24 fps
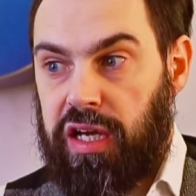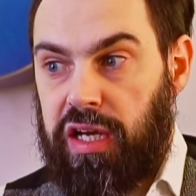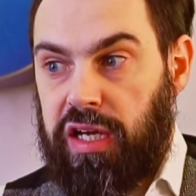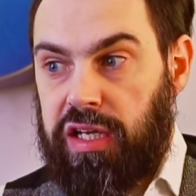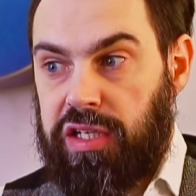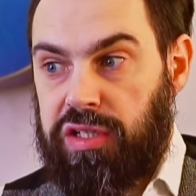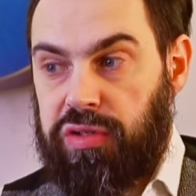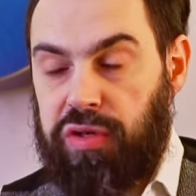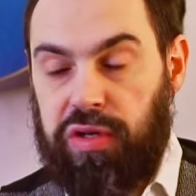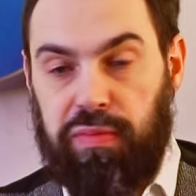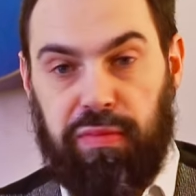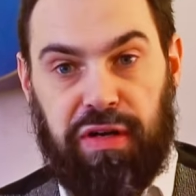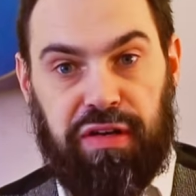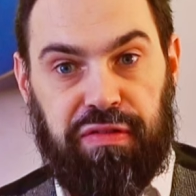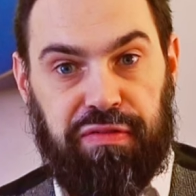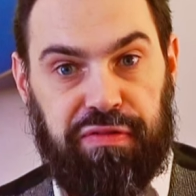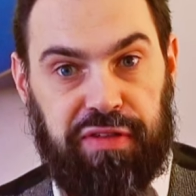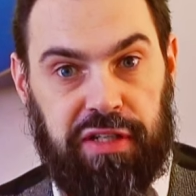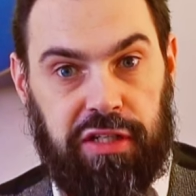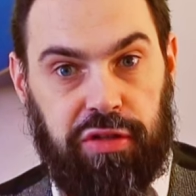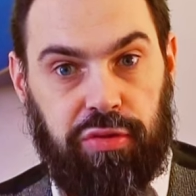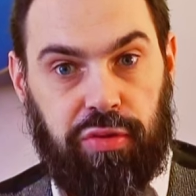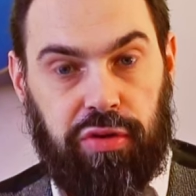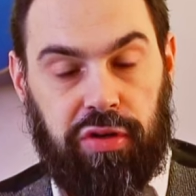So in my
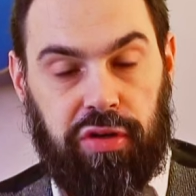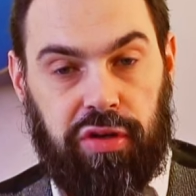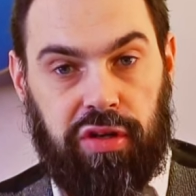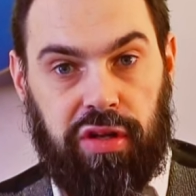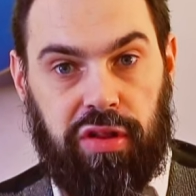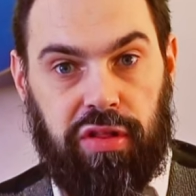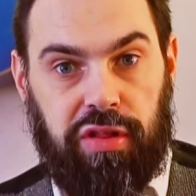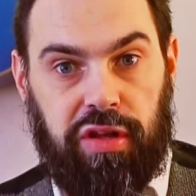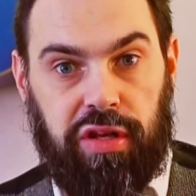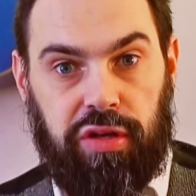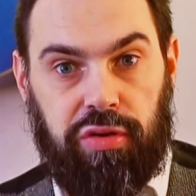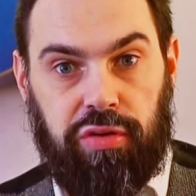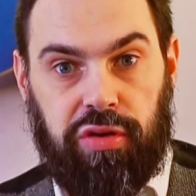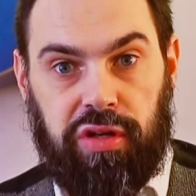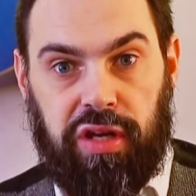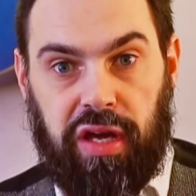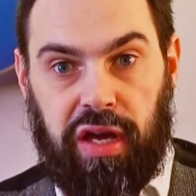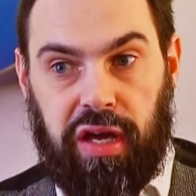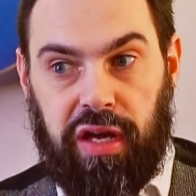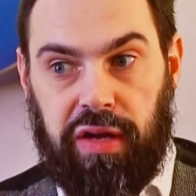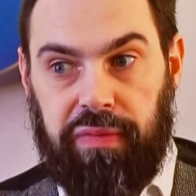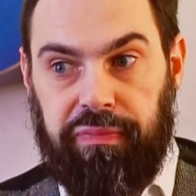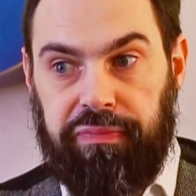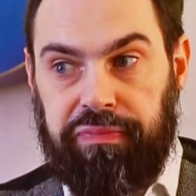fieldwork in the
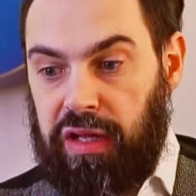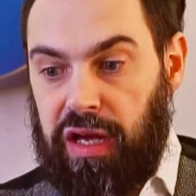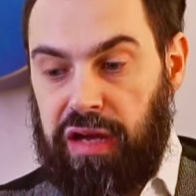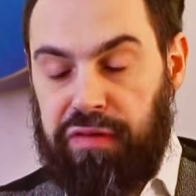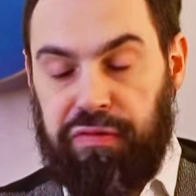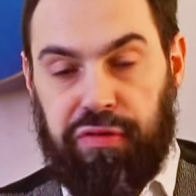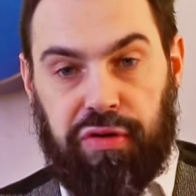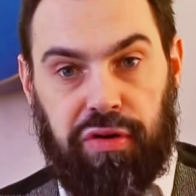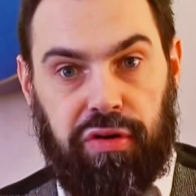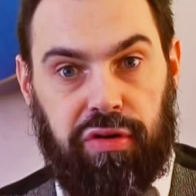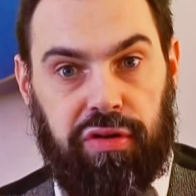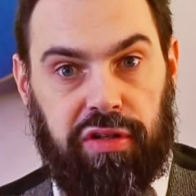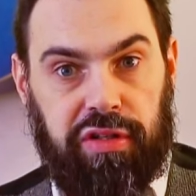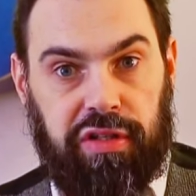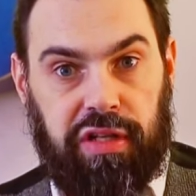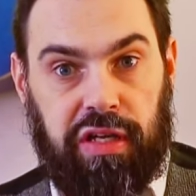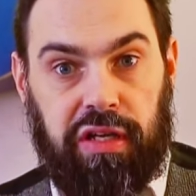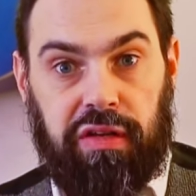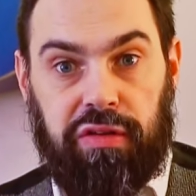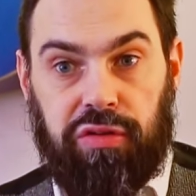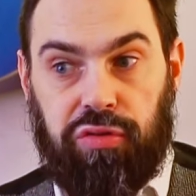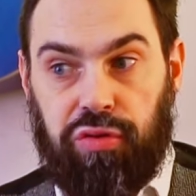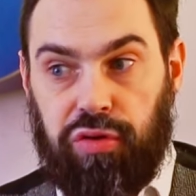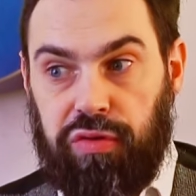UK, I've heard and
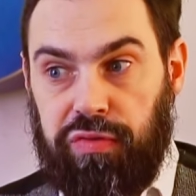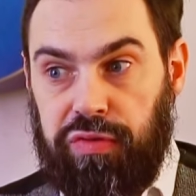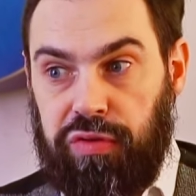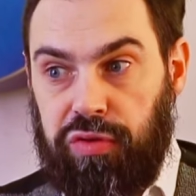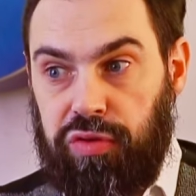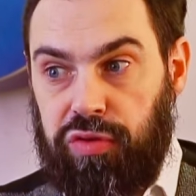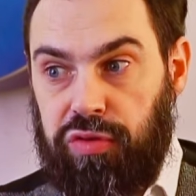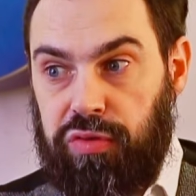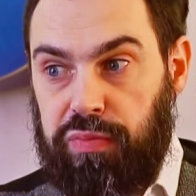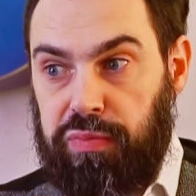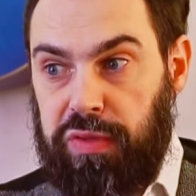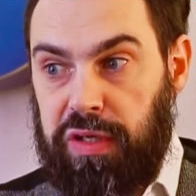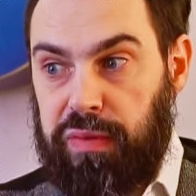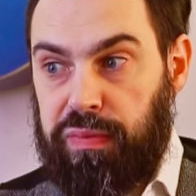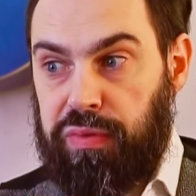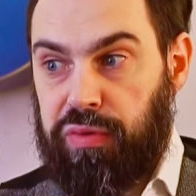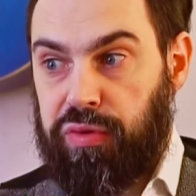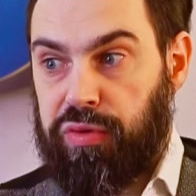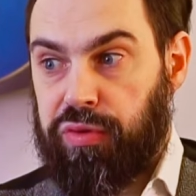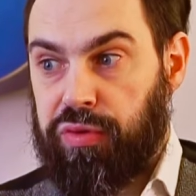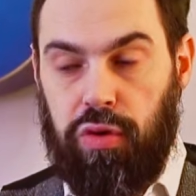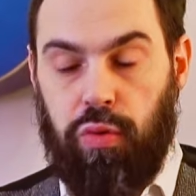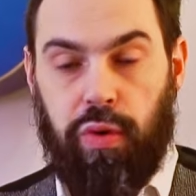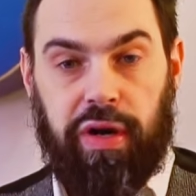interviewed
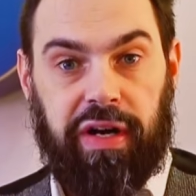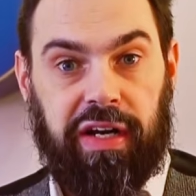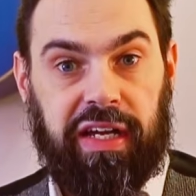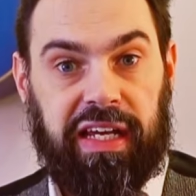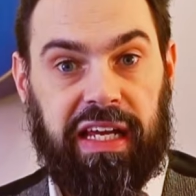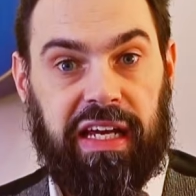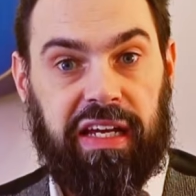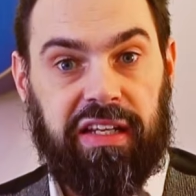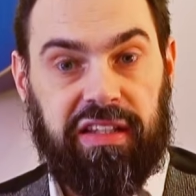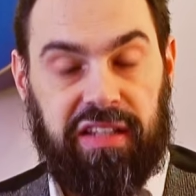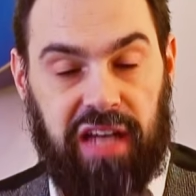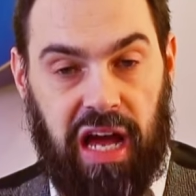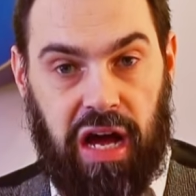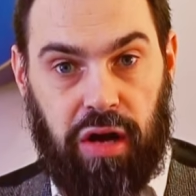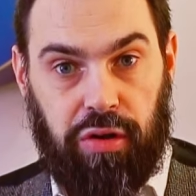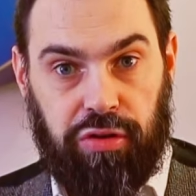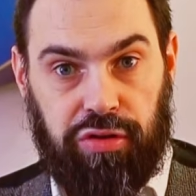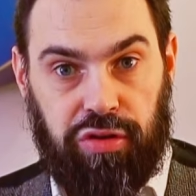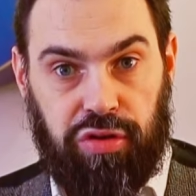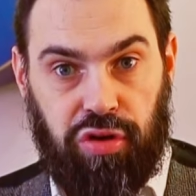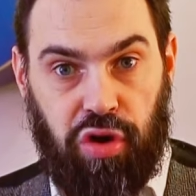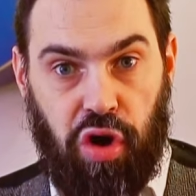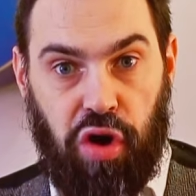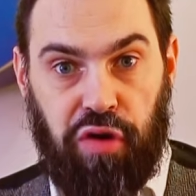people who were kicked
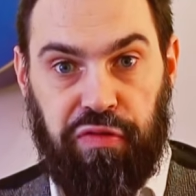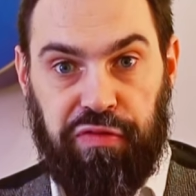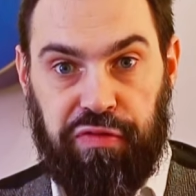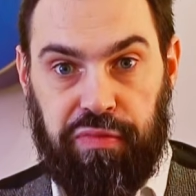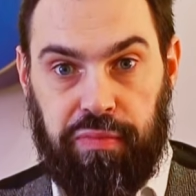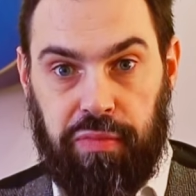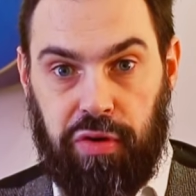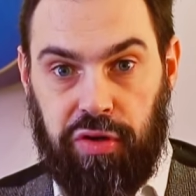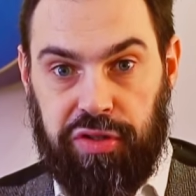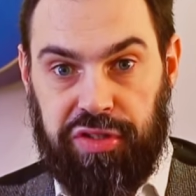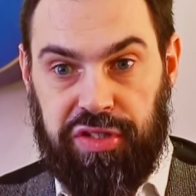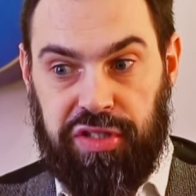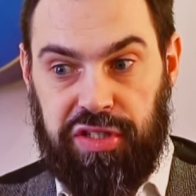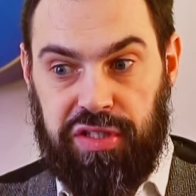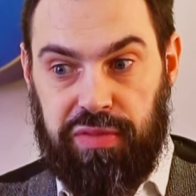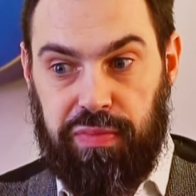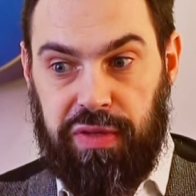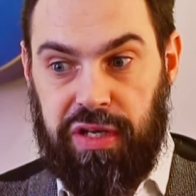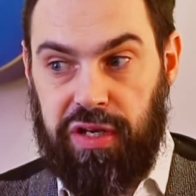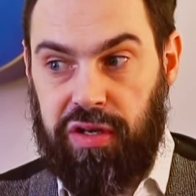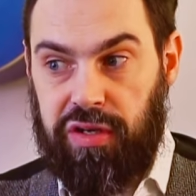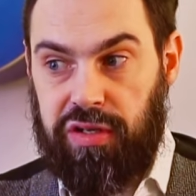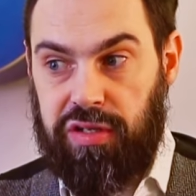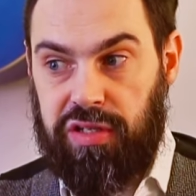out of mosques
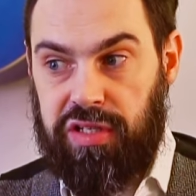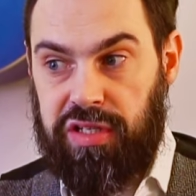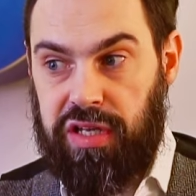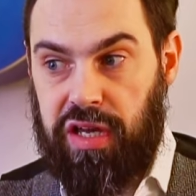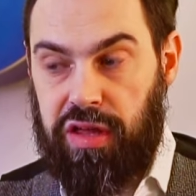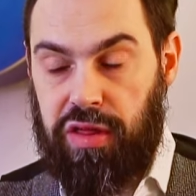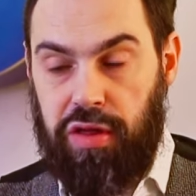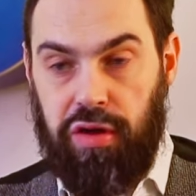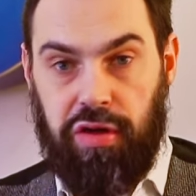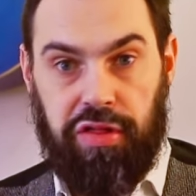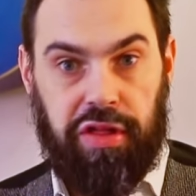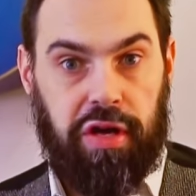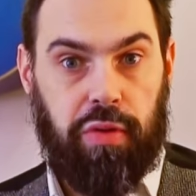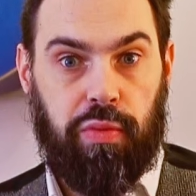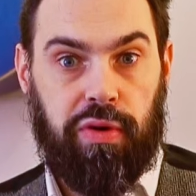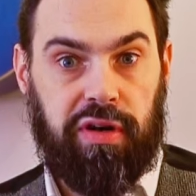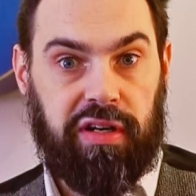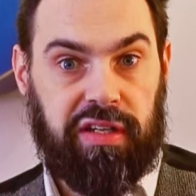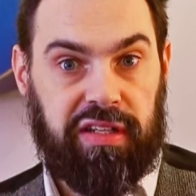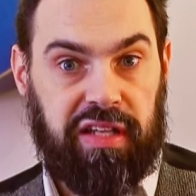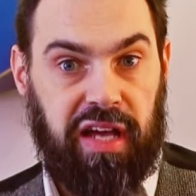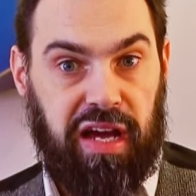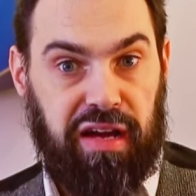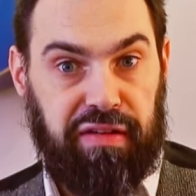because either they were
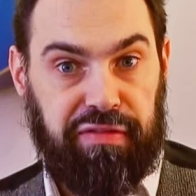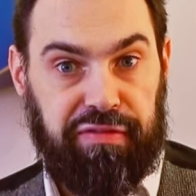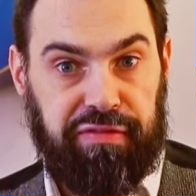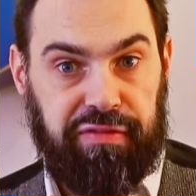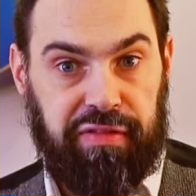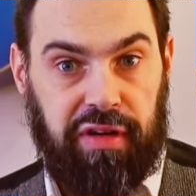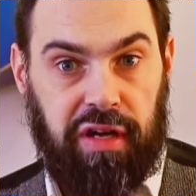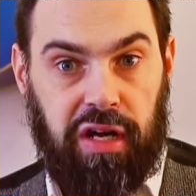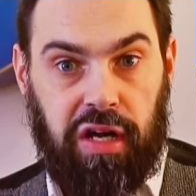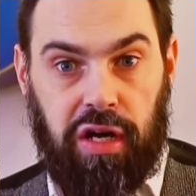deaf